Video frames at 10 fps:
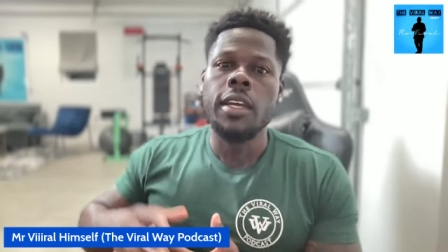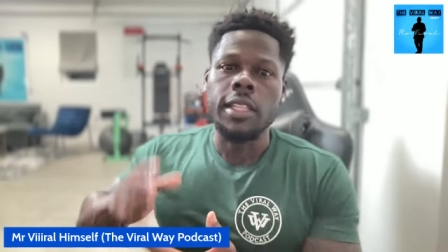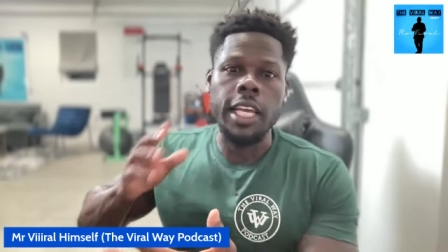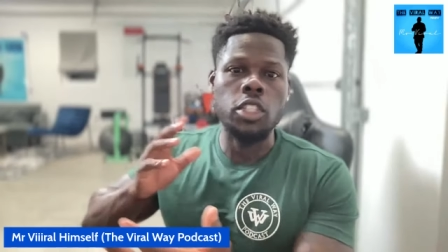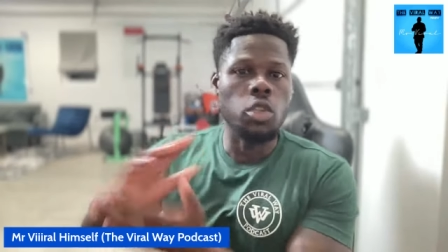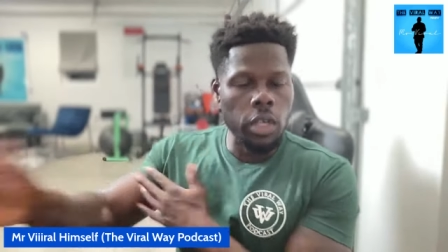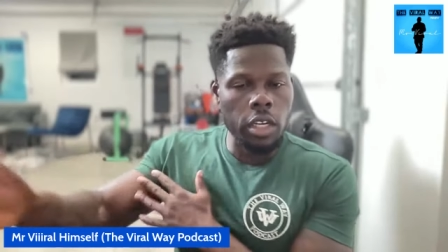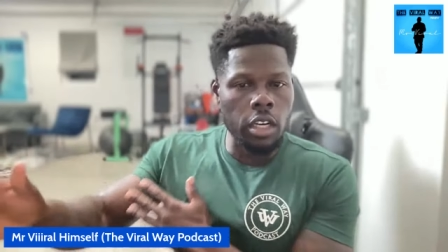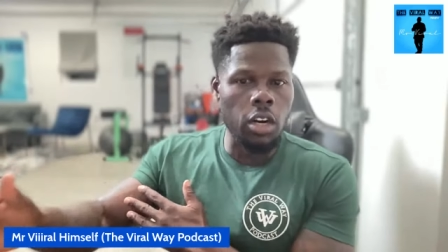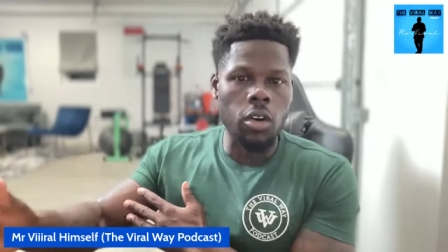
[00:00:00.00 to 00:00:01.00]
that you could
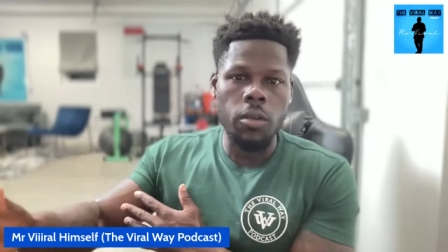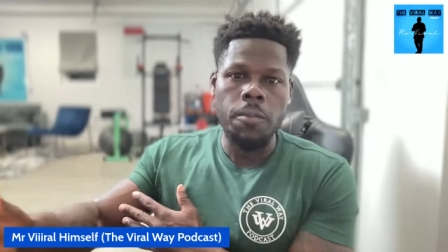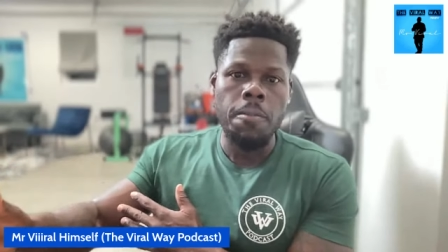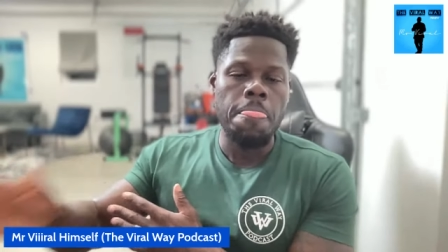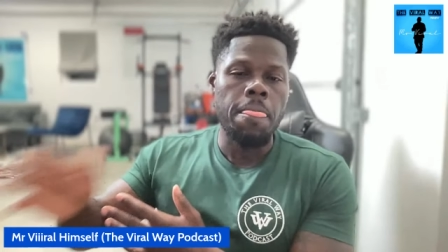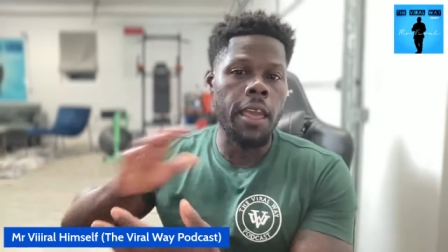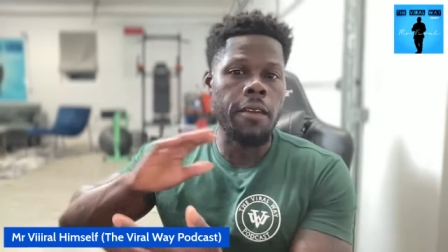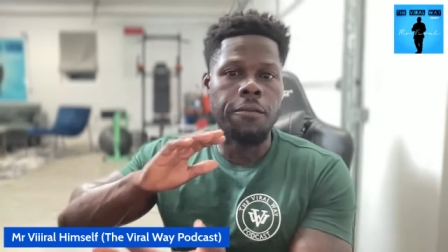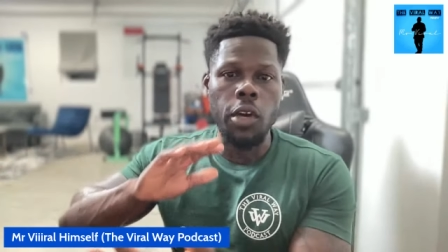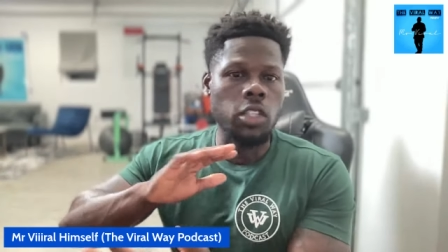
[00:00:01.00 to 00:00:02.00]
go
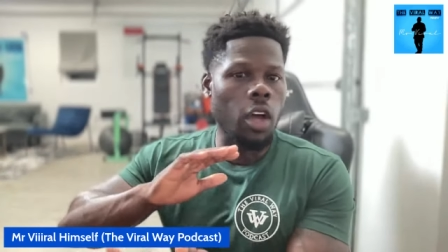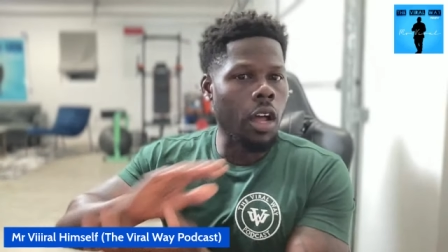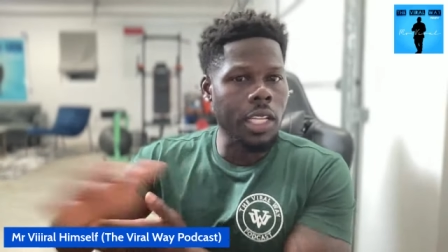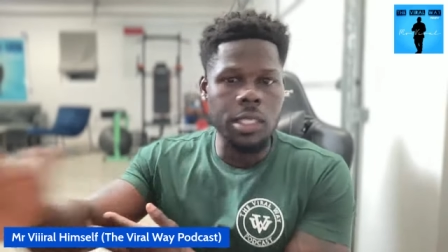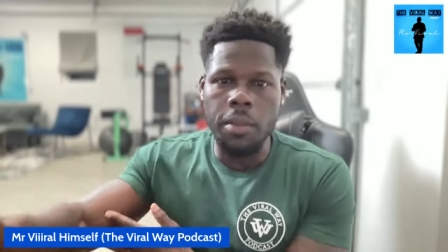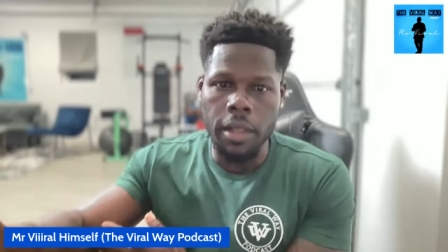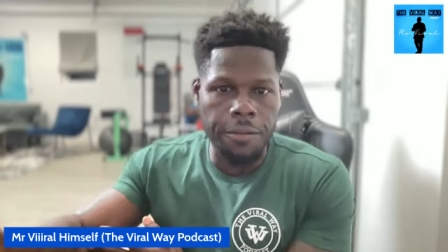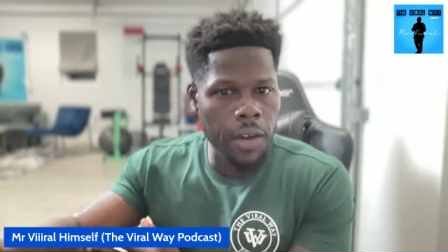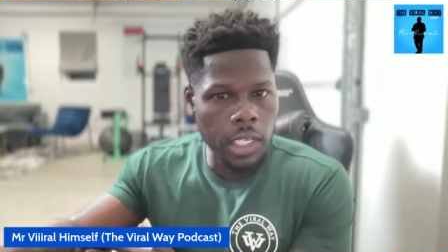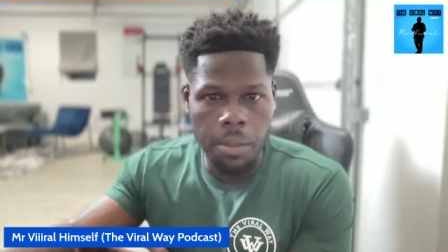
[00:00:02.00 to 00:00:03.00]
and voice all these
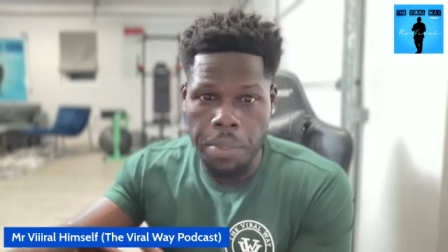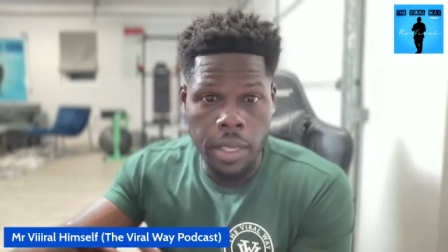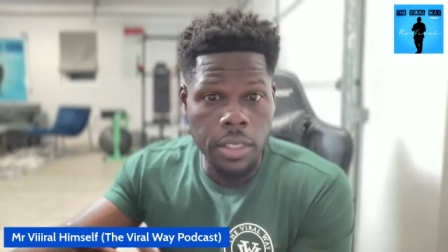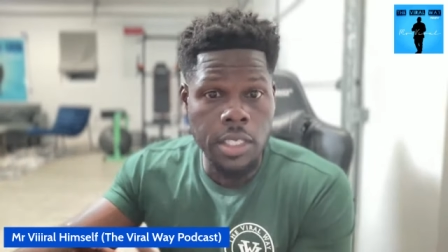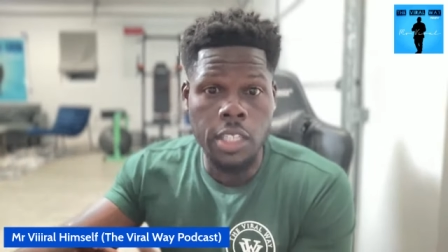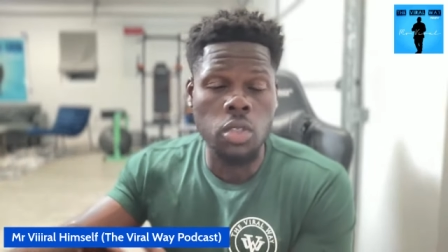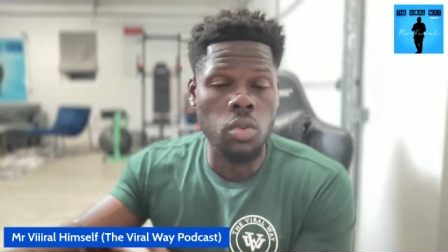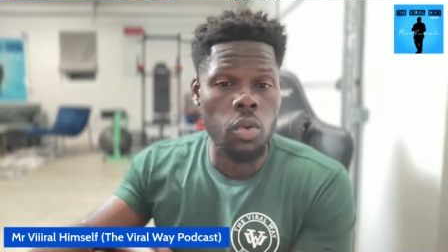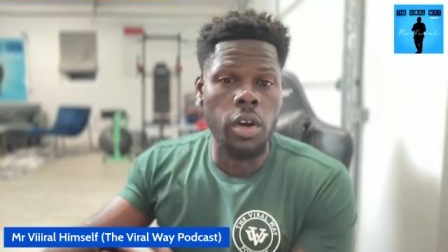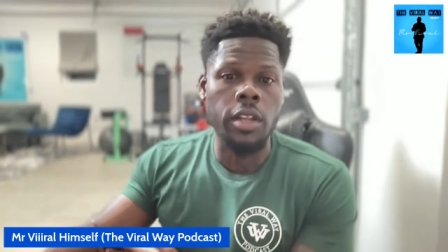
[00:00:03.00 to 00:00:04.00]
motherfucking opinions that you
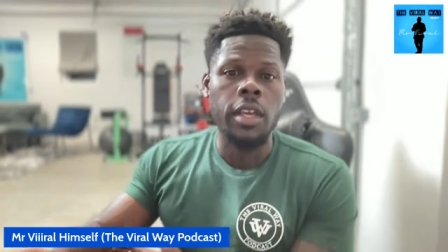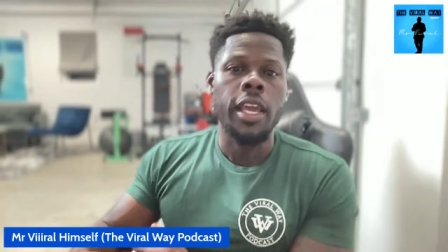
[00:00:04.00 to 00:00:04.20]
want